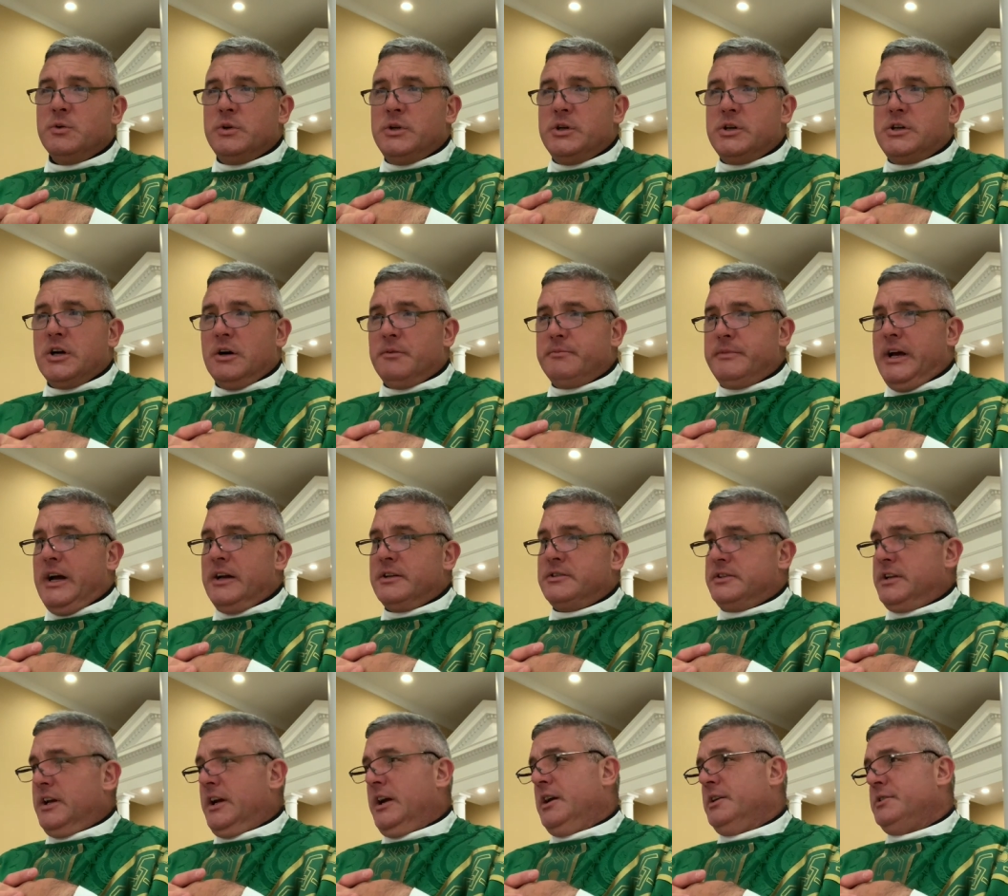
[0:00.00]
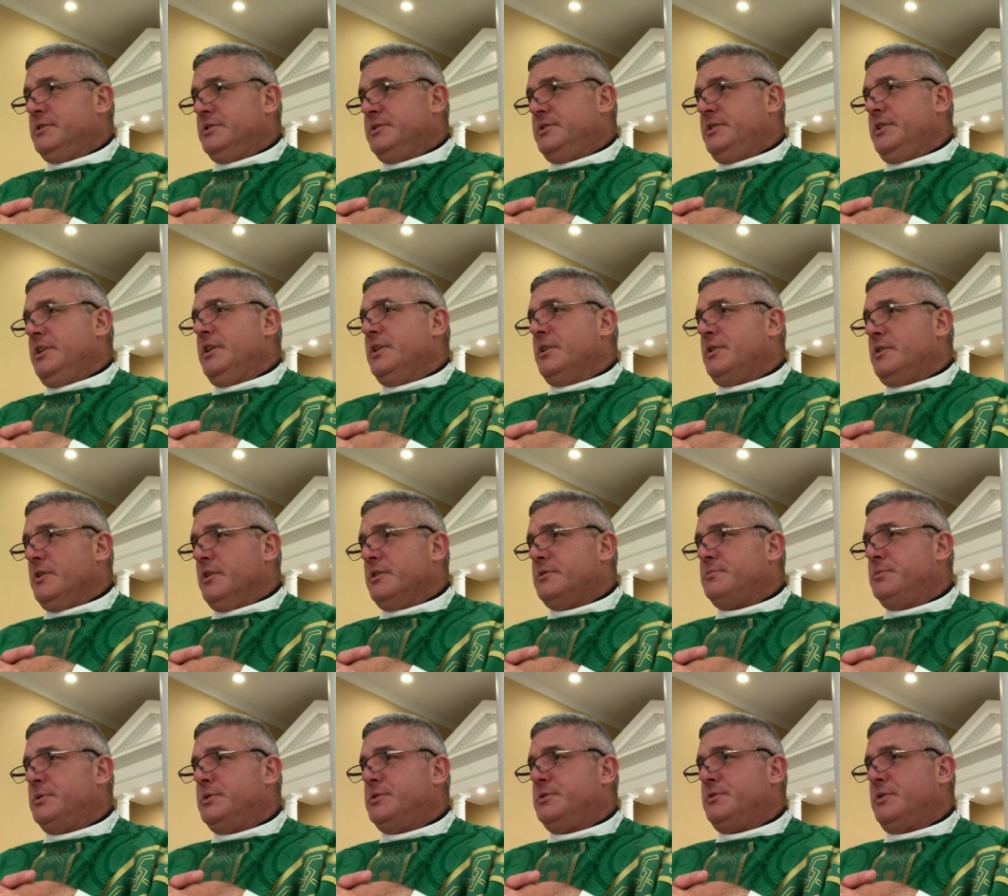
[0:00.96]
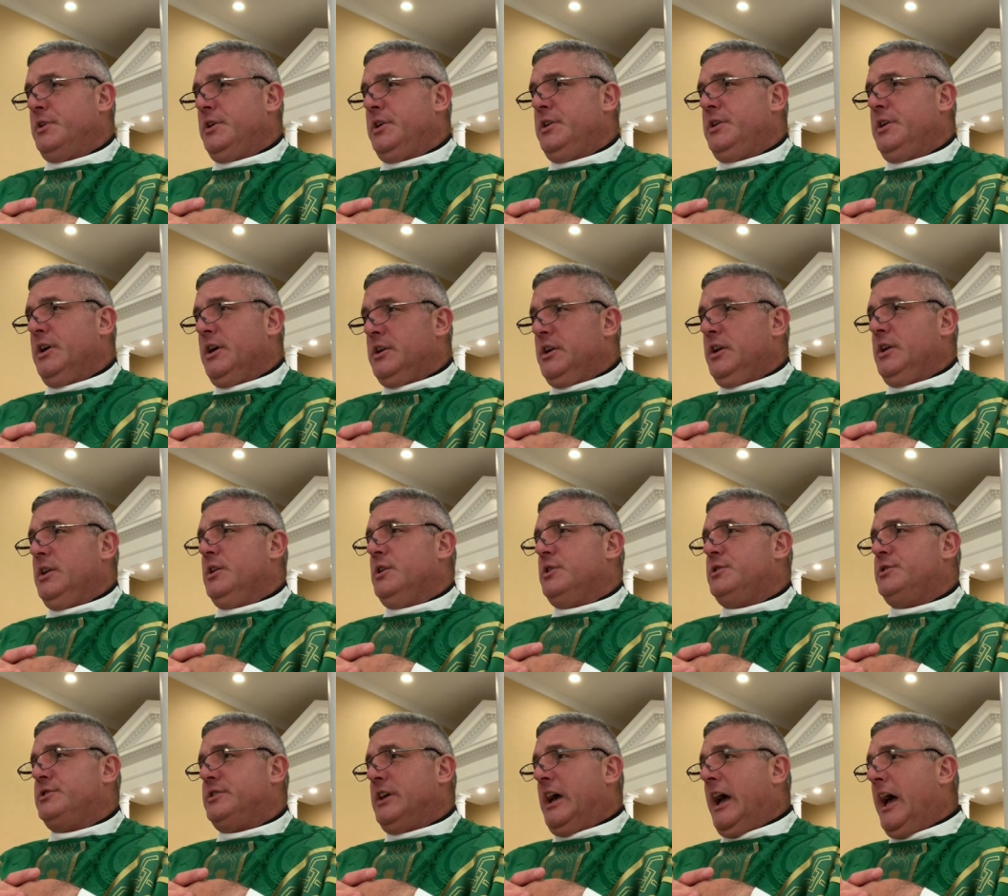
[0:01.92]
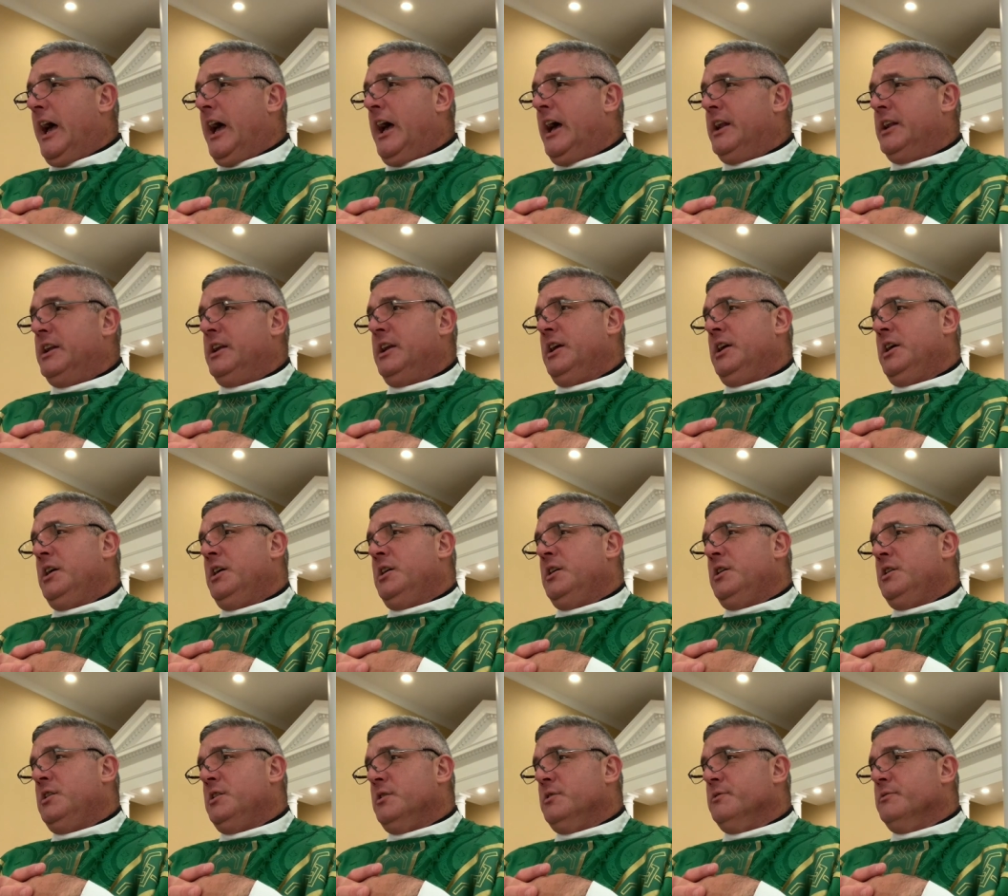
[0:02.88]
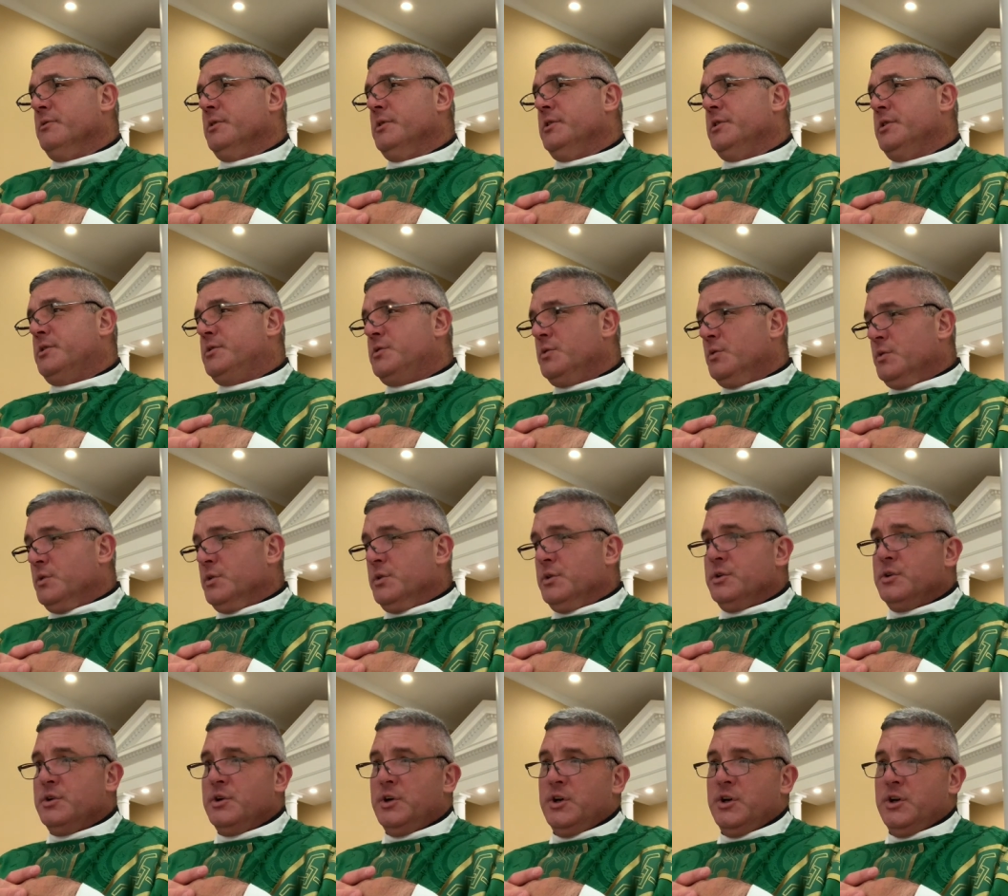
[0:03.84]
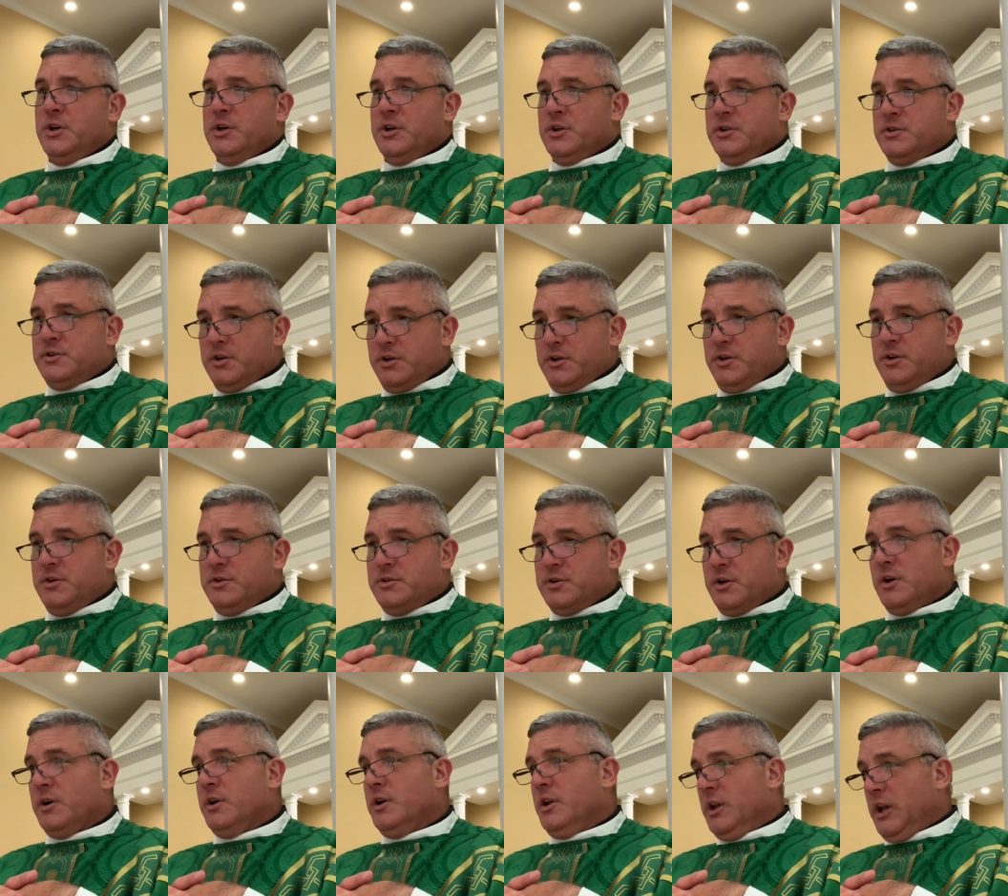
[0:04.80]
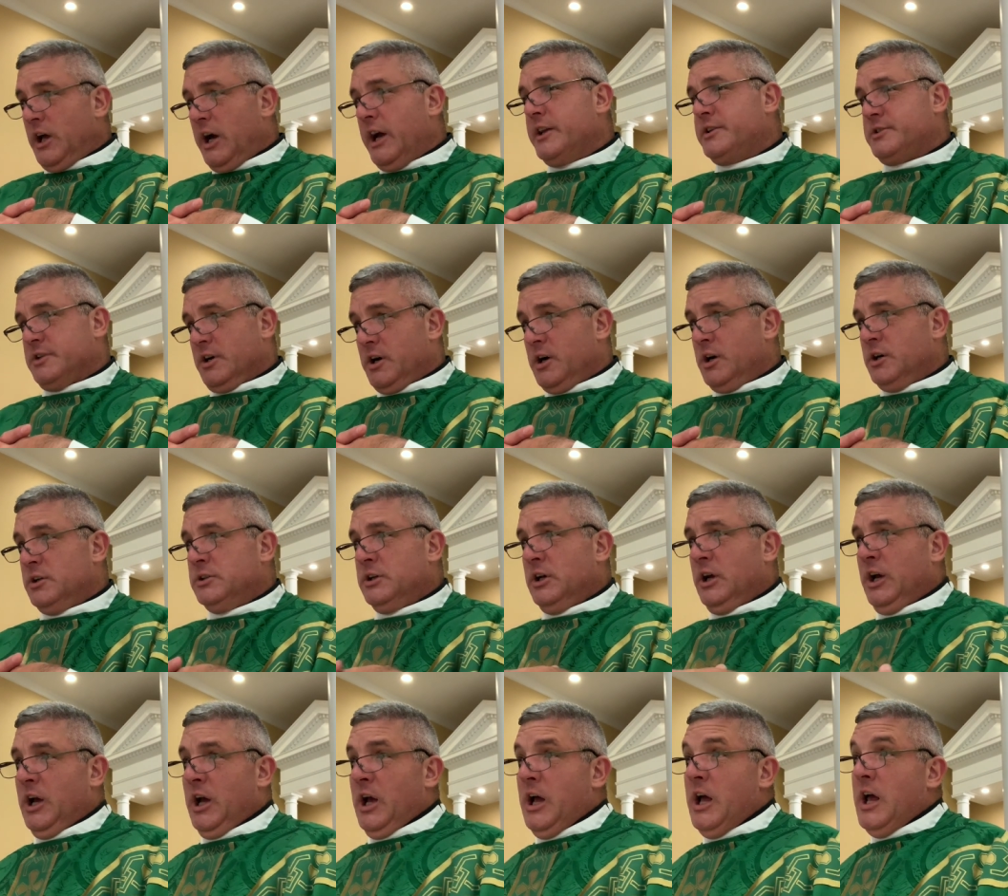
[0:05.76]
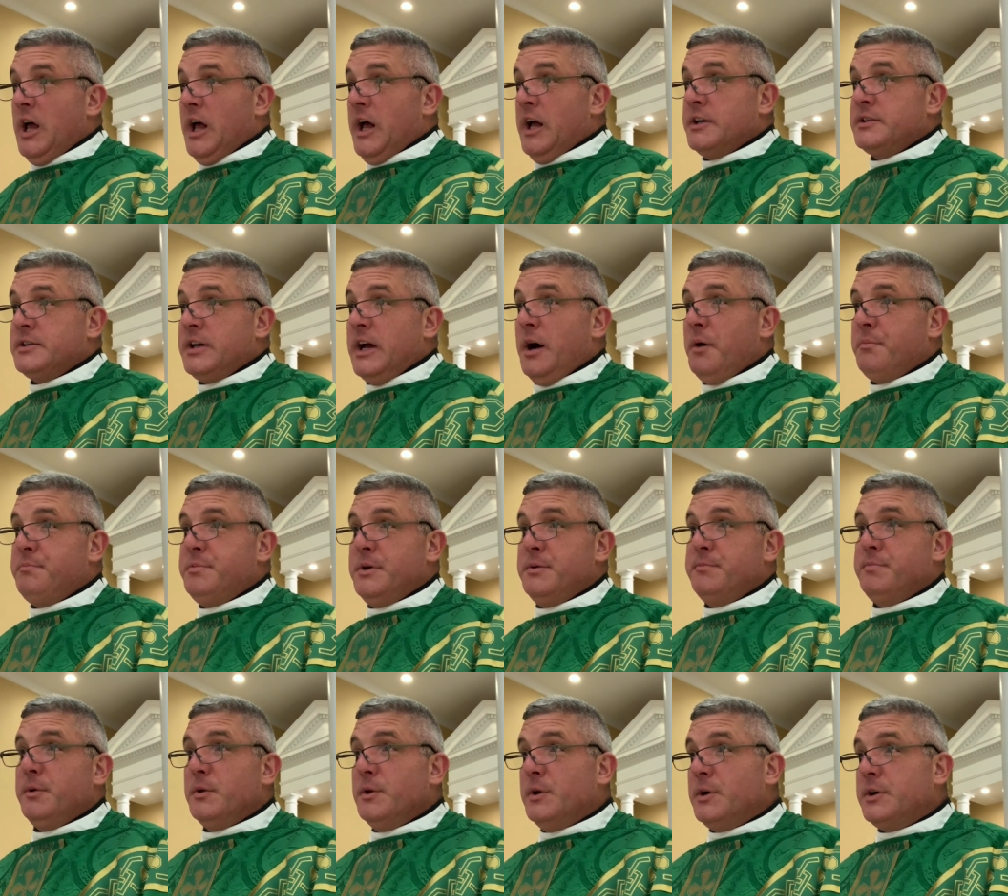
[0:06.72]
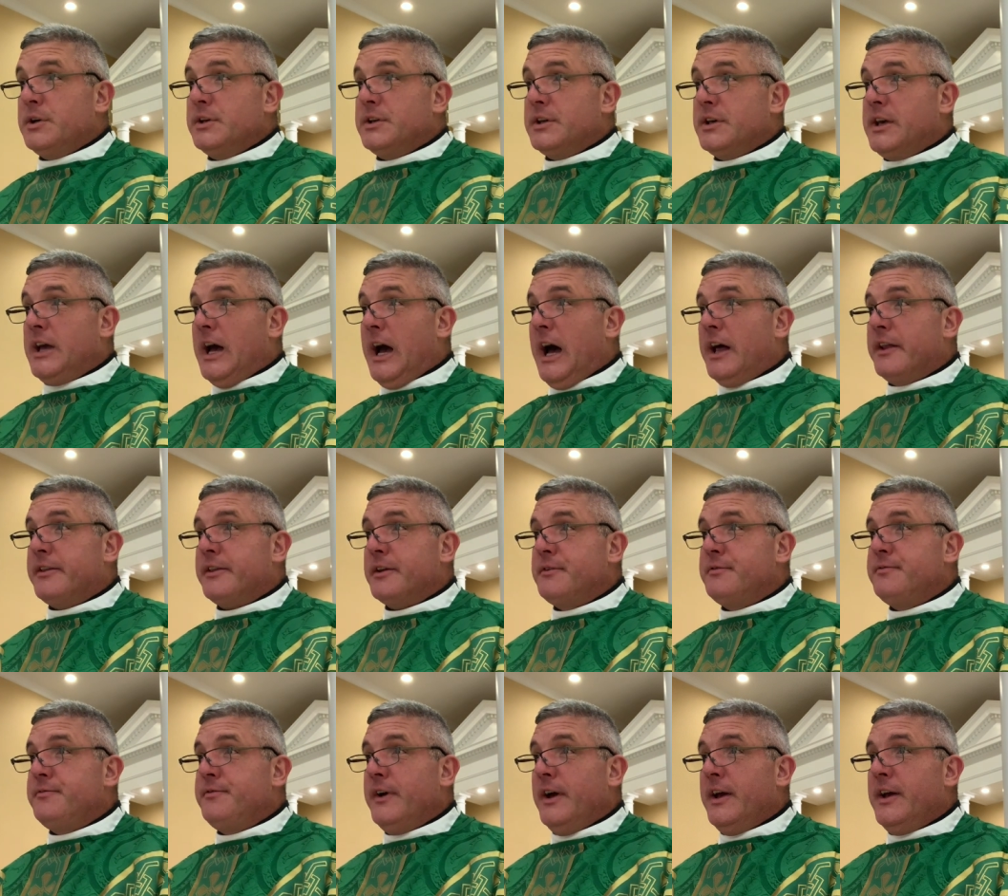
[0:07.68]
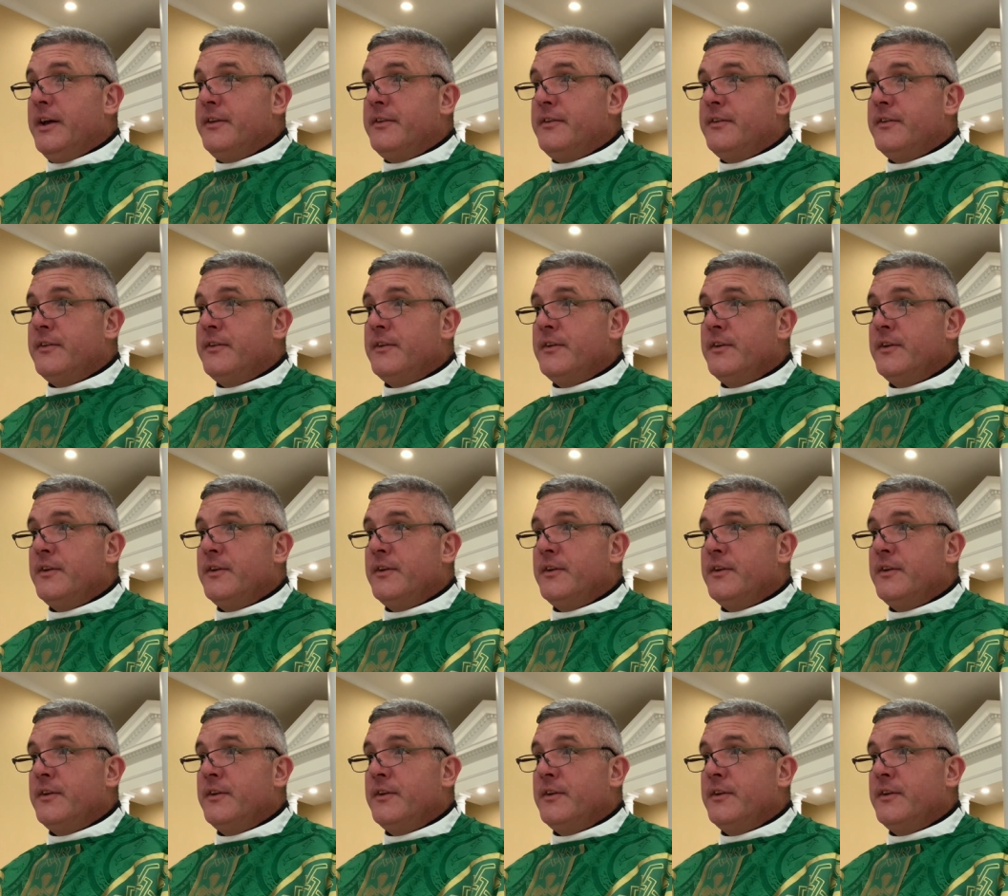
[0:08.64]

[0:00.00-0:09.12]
When you come downstairs and see your Christmas tree, doesn't it look sad over in the corner until you turn the lights on? That's how people look at the Catholic faith.